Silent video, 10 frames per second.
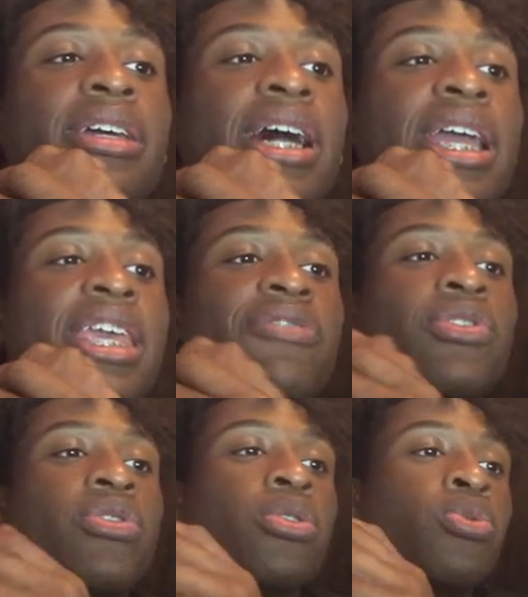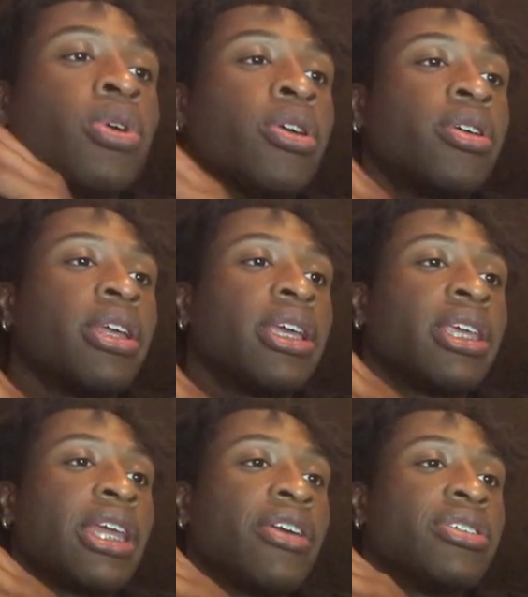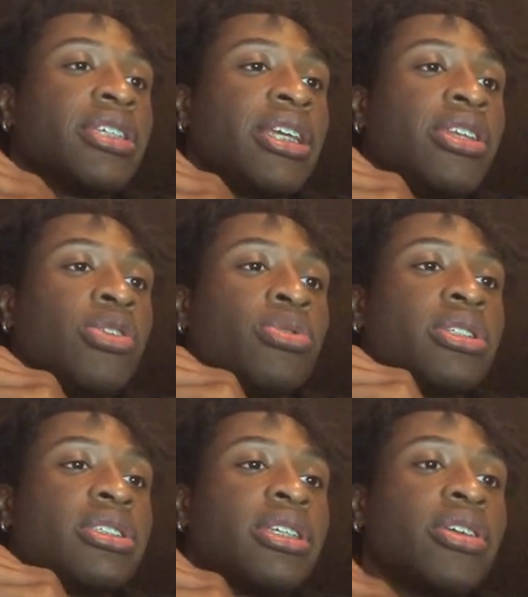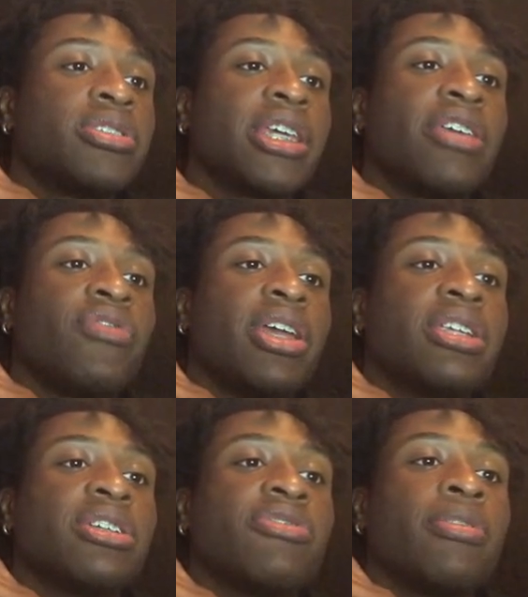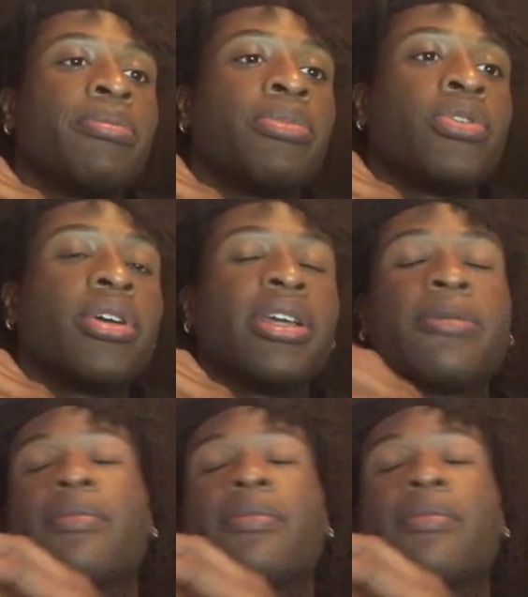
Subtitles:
I give you the world and guaranteed you will still take advantage of the boy.